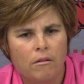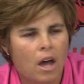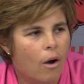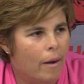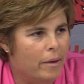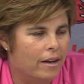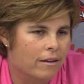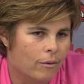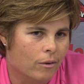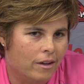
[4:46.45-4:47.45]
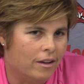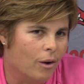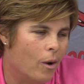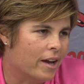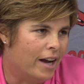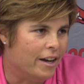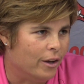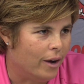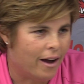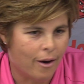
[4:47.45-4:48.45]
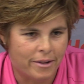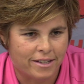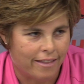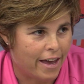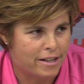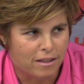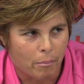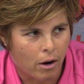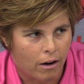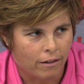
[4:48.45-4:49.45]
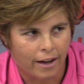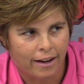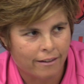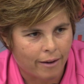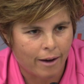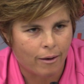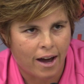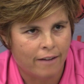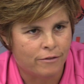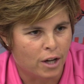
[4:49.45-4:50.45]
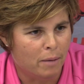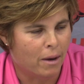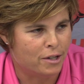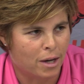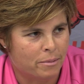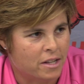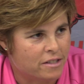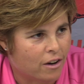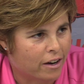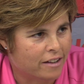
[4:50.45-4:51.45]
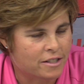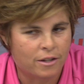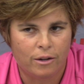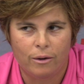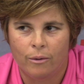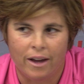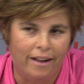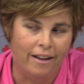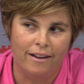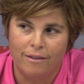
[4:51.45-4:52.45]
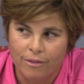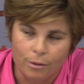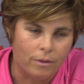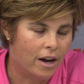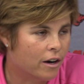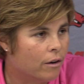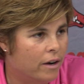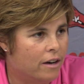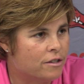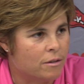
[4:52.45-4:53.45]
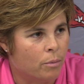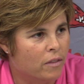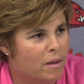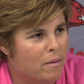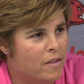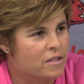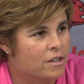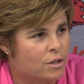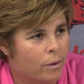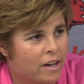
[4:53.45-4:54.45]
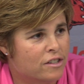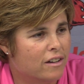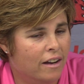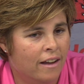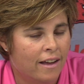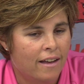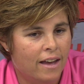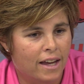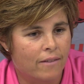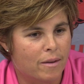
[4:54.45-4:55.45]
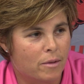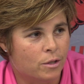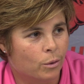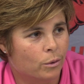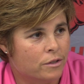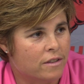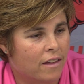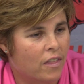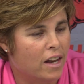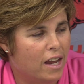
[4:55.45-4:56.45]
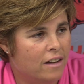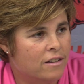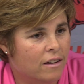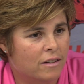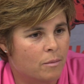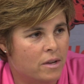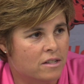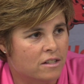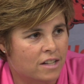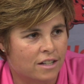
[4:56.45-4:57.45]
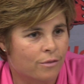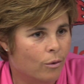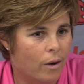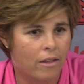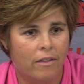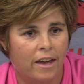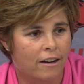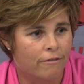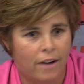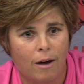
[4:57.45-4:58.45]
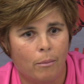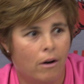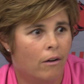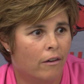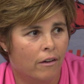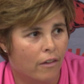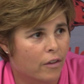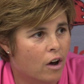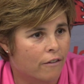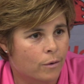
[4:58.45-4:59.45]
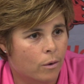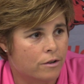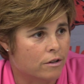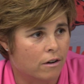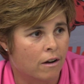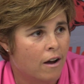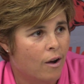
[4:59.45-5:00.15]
No, I mean, you know, what can I do? I always say the hay's in the barn. Like, I've done my job since August to, and through their careers, to put them in this situation and give them the tools that they need to be successful, whether they hit a foul ball on the golf course or